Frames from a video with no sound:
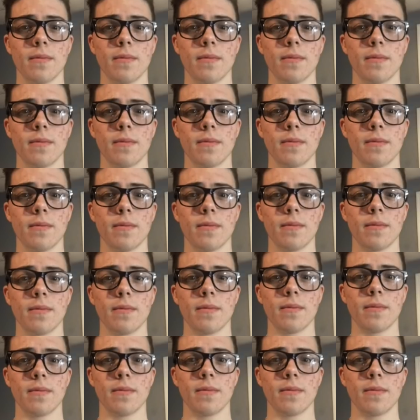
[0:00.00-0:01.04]

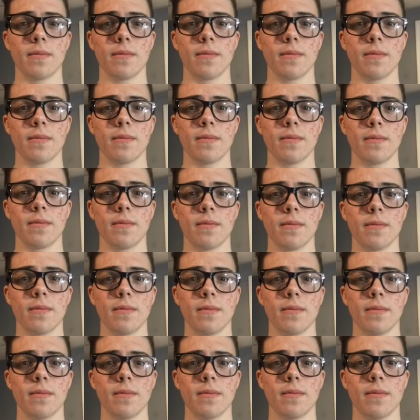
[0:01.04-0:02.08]

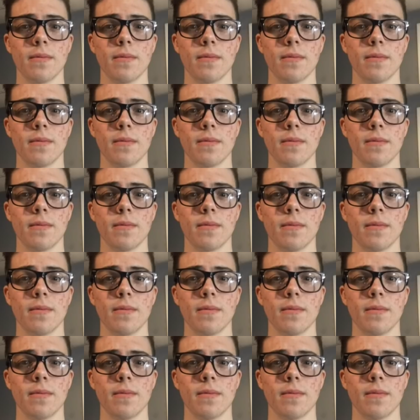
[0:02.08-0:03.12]

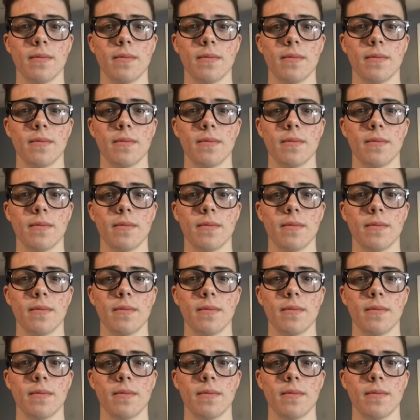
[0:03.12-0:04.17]

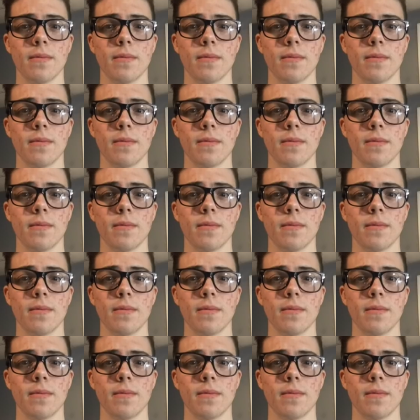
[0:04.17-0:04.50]
(not speaking)